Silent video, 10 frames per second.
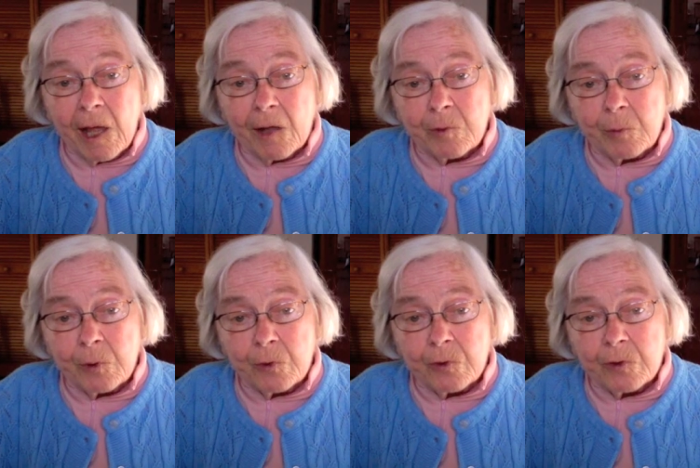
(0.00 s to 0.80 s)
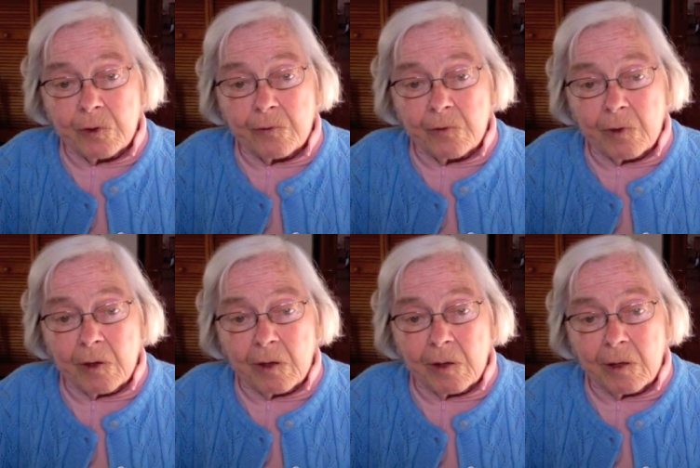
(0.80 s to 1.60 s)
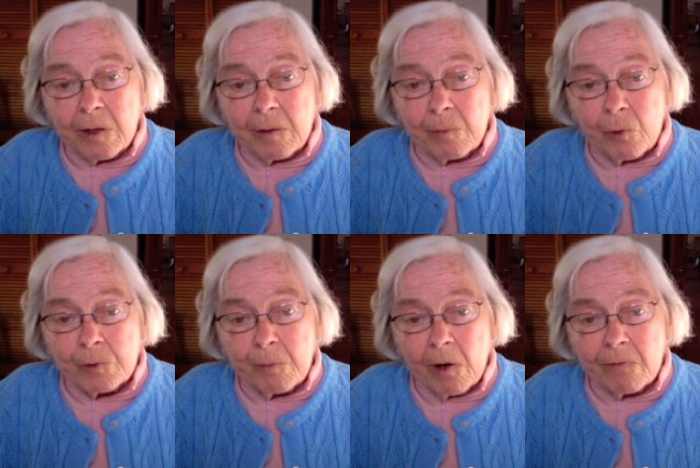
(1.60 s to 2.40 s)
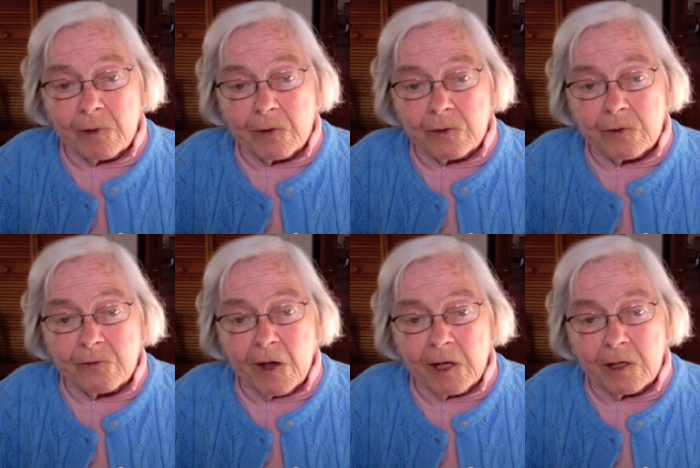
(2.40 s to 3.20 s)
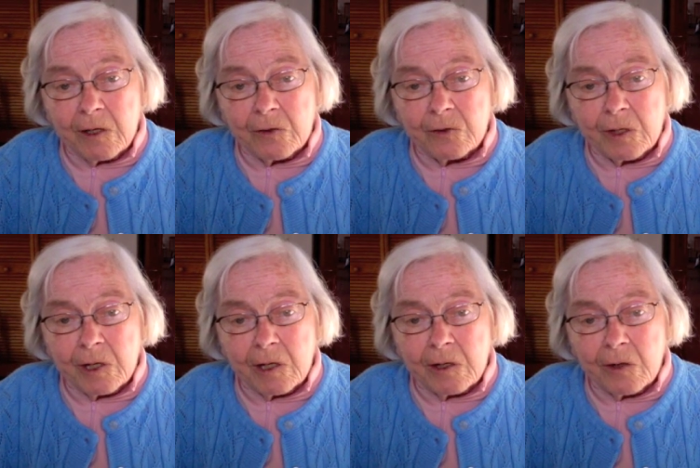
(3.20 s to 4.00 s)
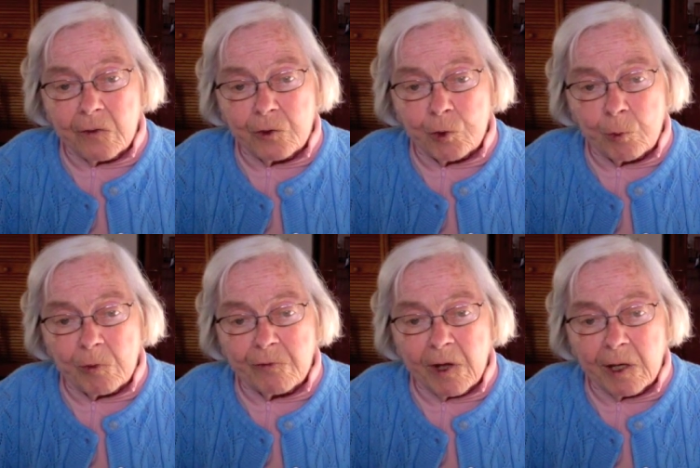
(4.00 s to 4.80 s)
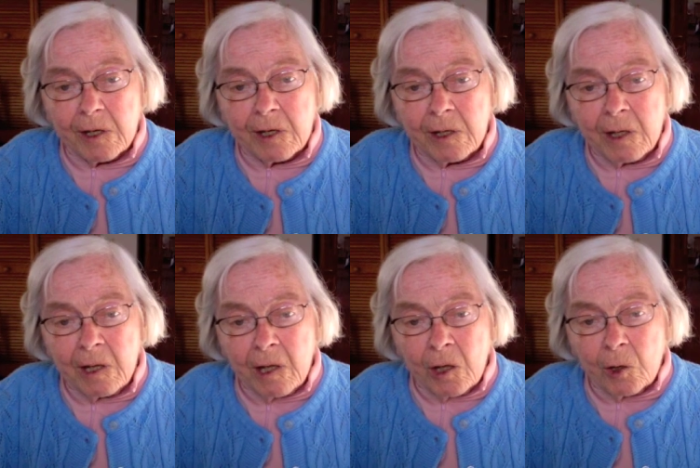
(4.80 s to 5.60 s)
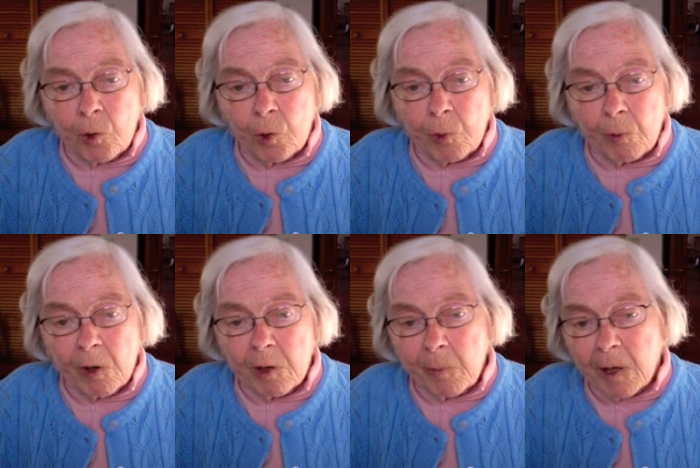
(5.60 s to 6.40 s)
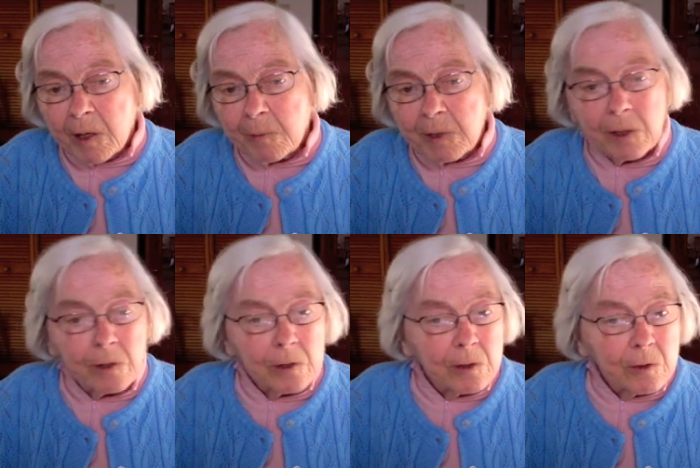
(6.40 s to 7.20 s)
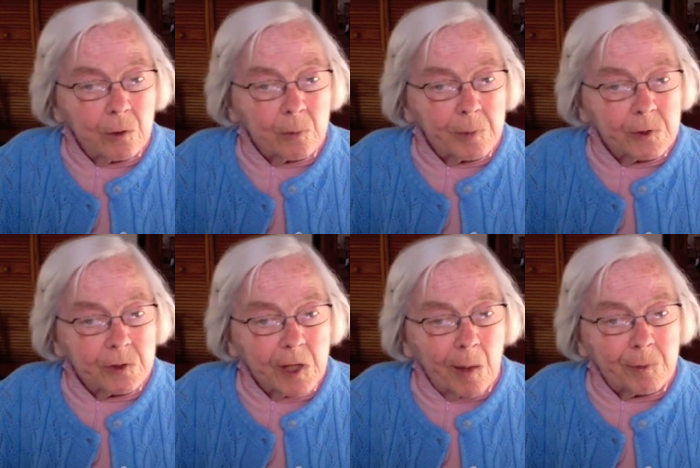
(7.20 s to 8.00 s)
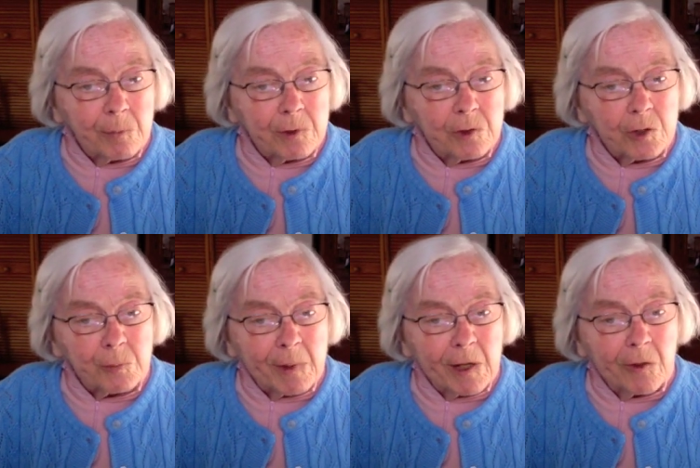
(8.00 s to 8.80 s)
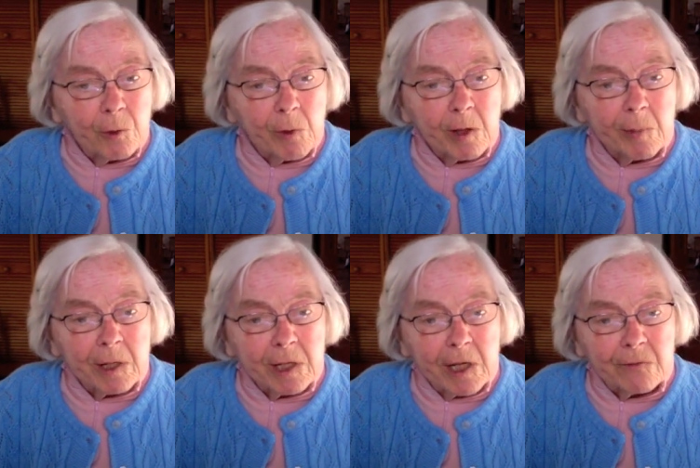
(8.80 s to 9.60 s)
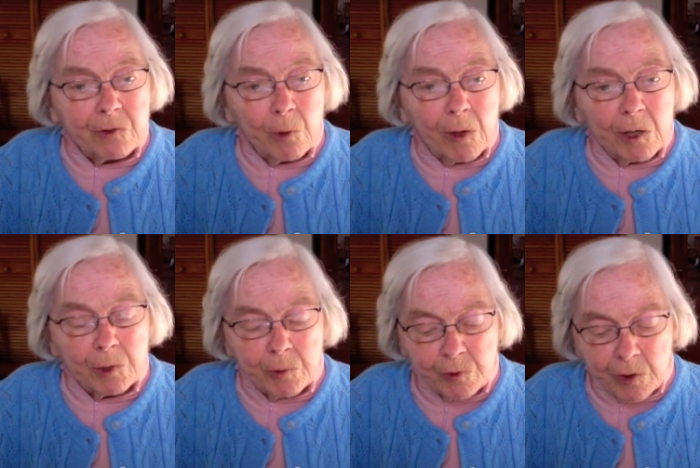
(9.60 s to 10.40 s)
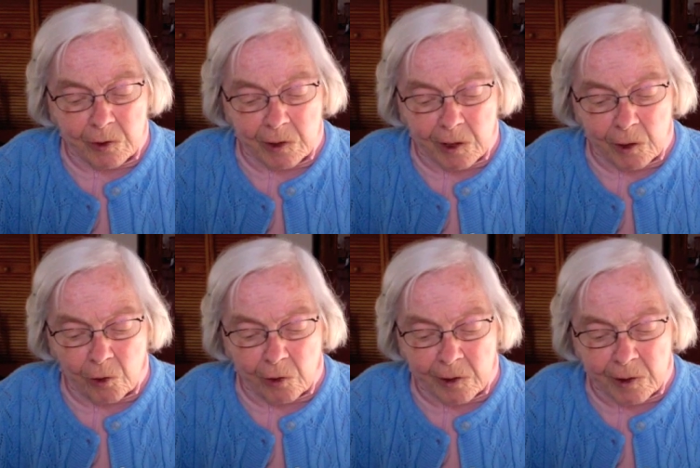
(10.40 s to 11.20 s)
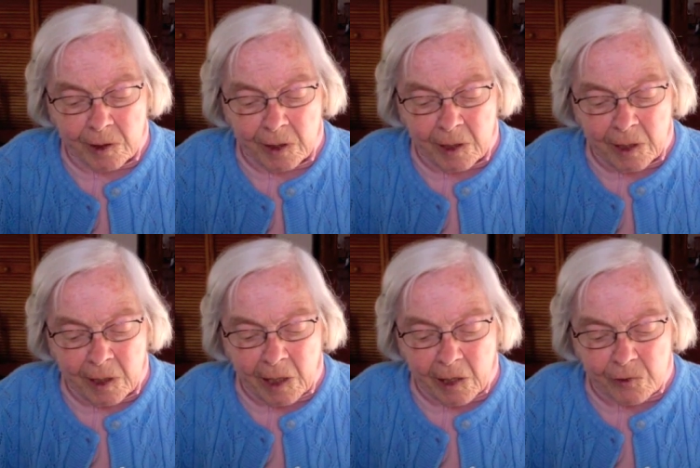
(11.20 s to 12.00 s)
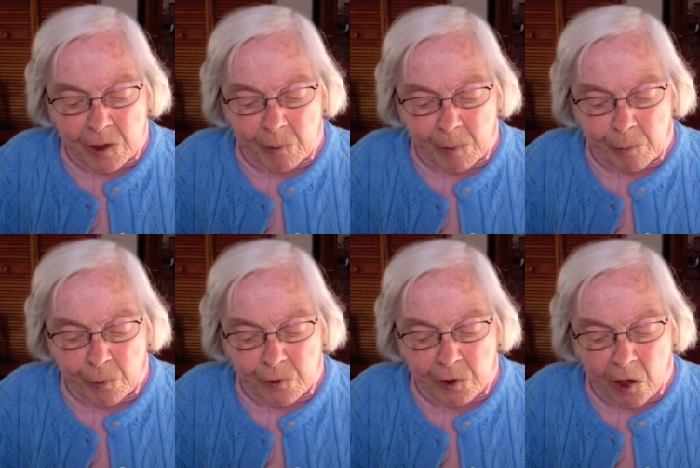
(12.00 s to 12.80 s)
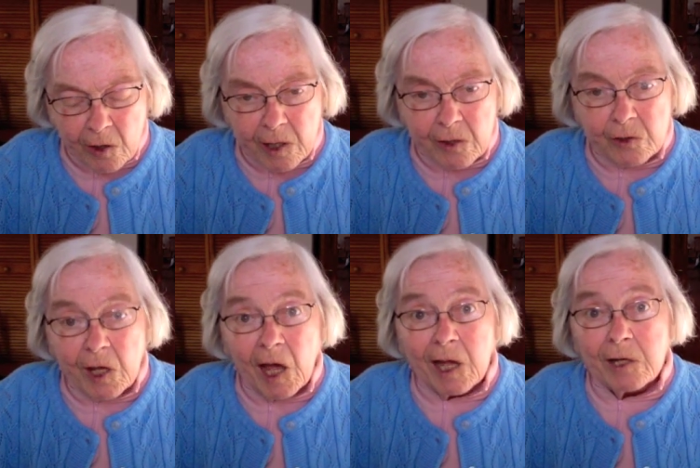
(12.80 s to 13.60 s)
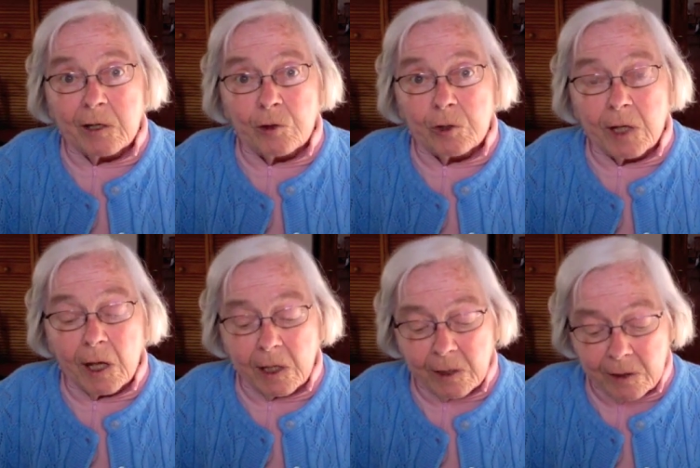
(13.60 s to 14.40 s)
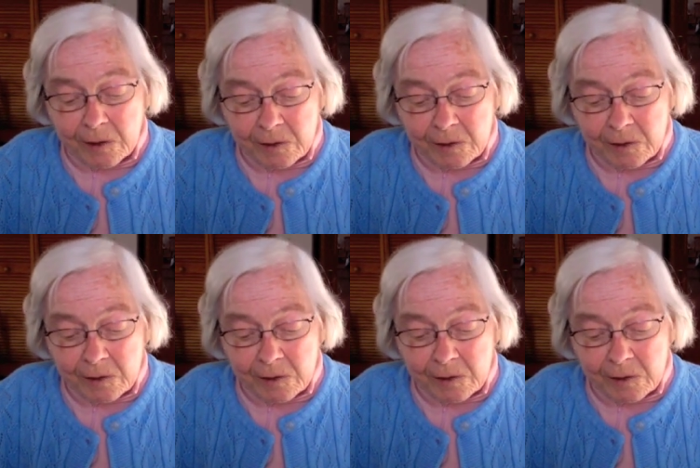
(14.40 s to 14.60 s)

attributes, most marvelous findings in India that you will find. Go to Aurangabad, but don't be stopped just by the Aurangabad caves. Go out to Ajanta and Ellora and see what Buddhist art at its height looked like.